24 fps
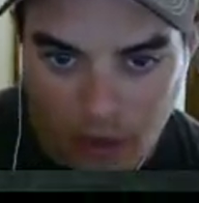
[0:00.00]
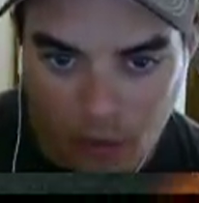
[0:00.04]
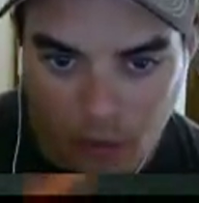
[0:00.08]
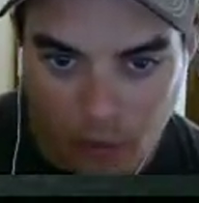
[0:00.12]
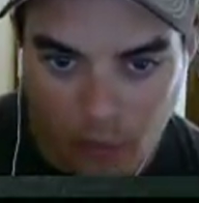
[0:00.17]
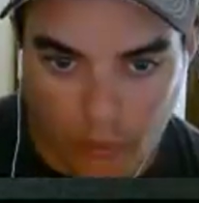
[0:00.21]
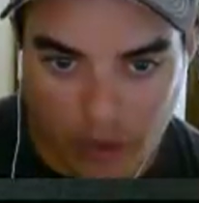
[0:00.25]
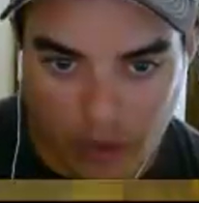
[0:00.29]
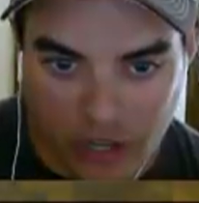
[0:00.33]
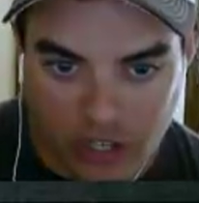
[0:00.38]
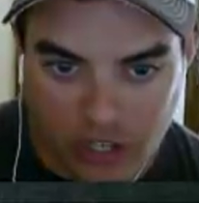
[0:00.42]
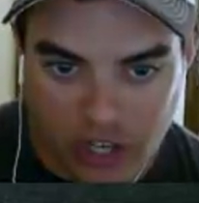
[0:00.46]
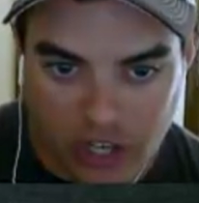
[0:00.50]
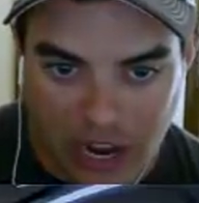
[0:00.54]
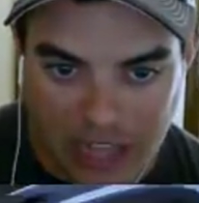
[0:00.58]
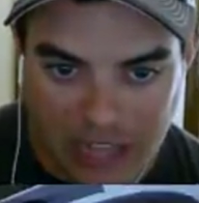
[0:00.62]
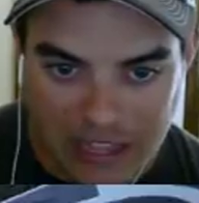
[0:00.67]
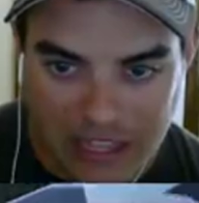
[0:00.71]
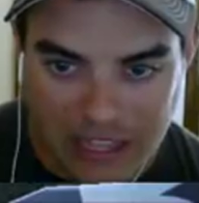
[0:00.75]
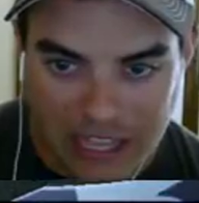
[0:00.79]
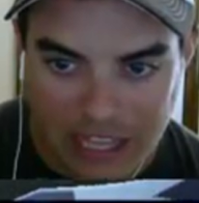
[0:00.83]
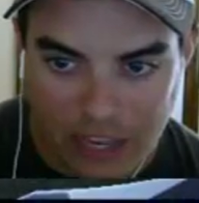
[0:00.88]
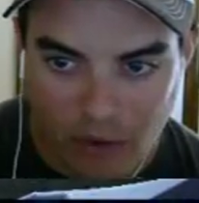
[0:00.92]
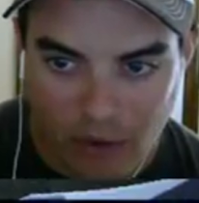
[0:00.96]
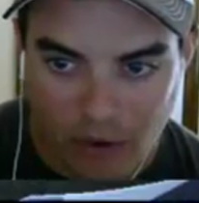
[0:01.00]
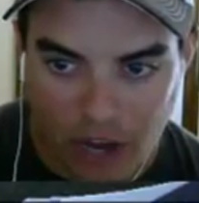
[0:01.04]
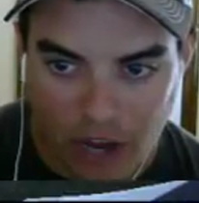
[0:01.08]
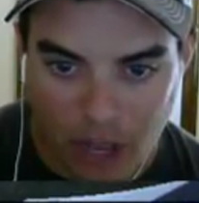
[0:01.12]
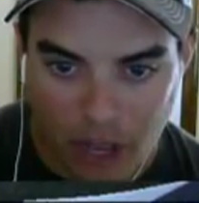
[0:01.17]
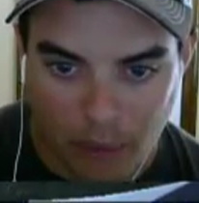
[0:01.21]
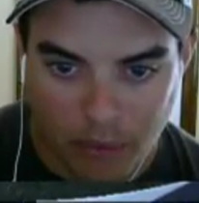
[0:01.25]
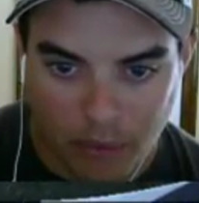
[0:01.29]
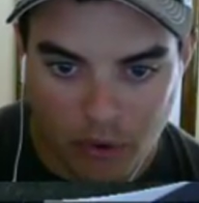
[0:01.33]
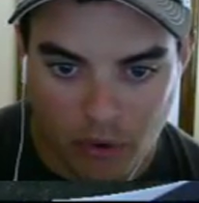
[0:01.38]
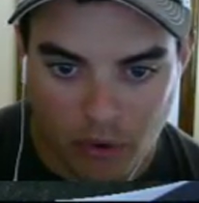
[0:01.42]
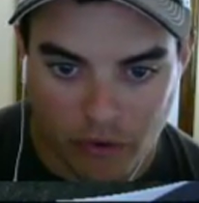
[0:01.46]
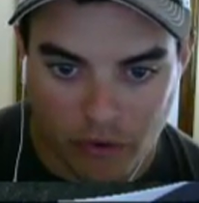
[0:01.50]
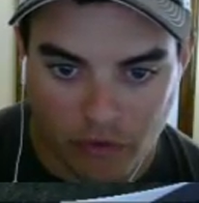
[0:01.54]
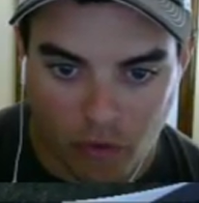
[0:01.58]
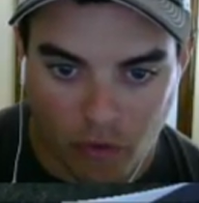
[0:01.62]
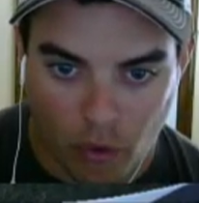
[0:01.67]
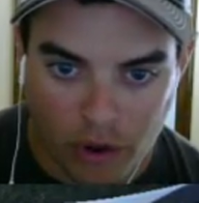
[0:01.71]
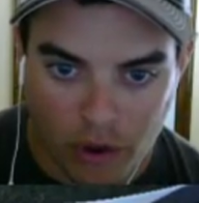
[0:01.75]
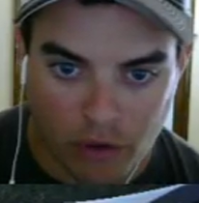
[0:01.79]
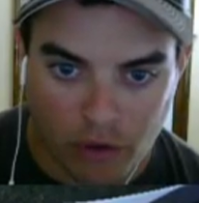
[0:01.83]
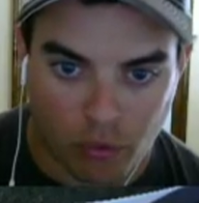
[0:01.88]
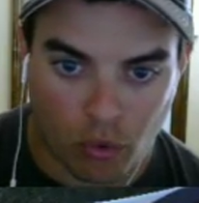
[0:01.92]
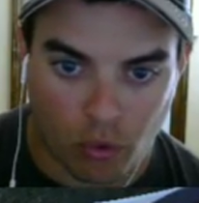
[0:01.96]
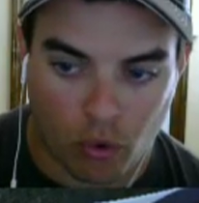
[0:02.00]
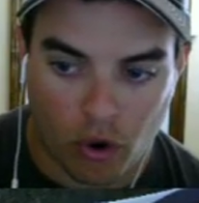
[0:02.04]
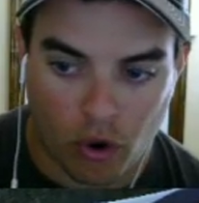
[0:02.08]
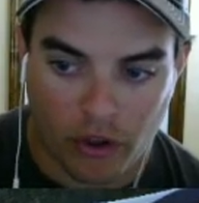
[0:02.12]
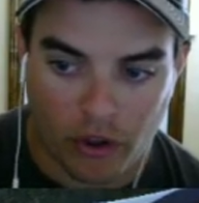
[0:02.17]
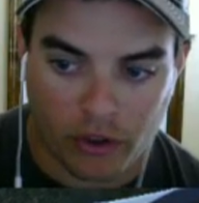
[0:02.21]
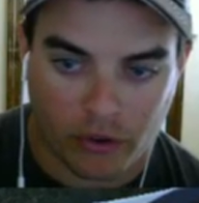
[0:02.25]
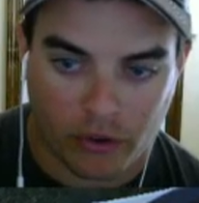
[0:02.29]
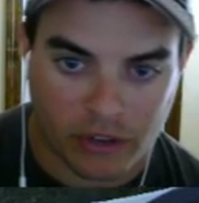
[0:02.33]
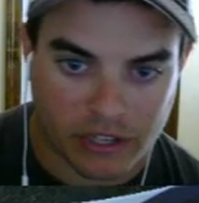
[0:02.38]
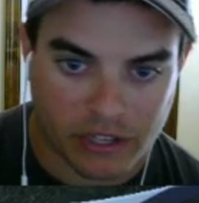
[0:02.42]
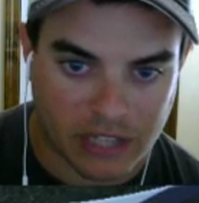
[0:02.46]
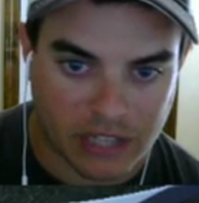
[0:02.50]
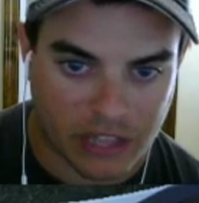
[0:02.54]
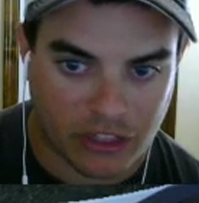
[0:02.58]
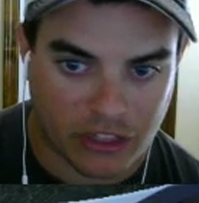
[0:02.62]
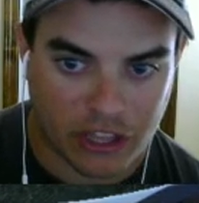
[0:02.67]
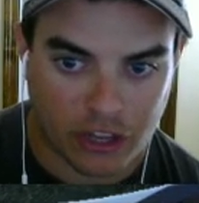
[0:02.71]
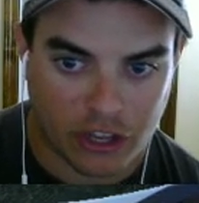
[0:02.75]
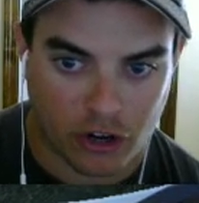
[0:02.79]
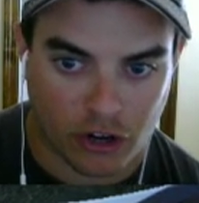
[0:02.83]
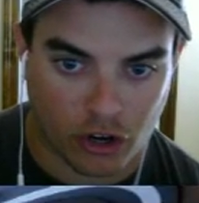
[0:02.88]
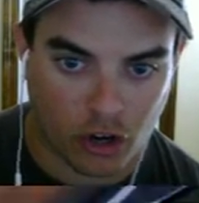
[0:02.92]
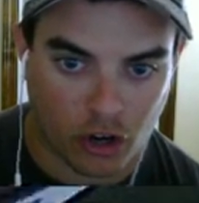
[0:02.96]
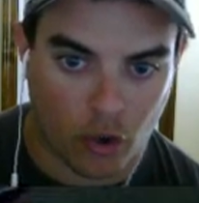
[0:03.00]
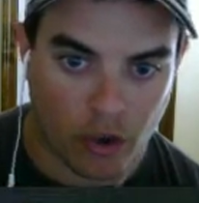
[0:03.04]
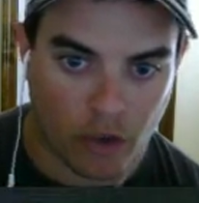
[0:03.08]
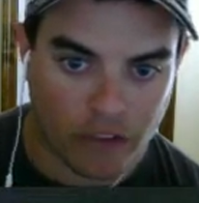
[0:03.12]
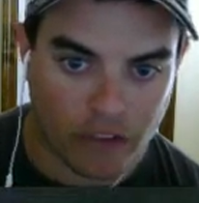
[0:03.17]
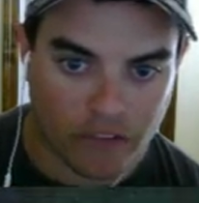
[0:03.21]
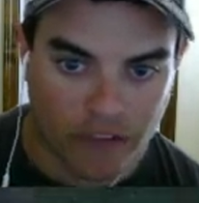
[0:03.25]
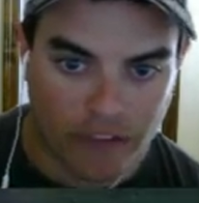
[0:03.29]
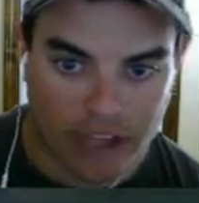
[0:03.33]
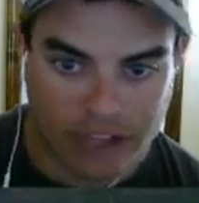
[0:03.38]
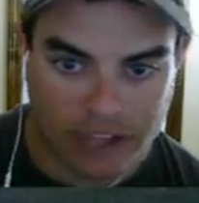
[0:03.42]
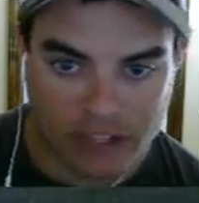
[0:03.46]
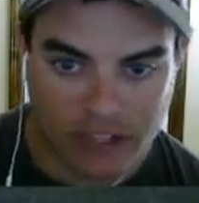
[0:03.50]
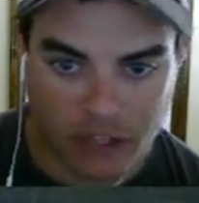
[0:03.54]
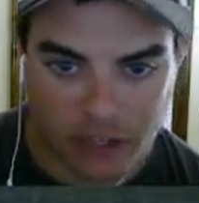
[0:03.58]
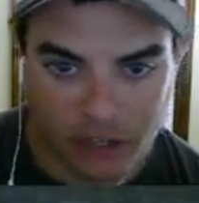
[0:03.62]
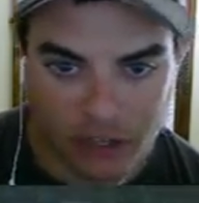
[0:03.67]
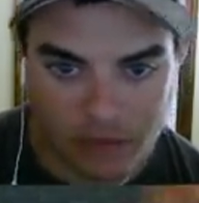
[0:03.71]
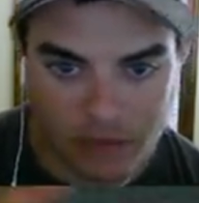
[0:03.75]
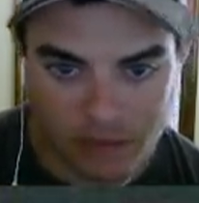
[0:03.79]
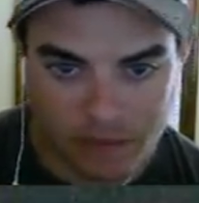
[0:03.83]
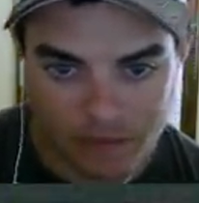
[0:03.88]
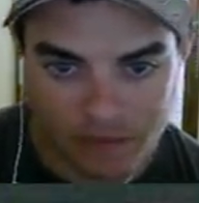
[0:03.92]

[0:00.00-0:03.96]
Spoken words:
which I think would help you avoid Royal because I think you're going faster.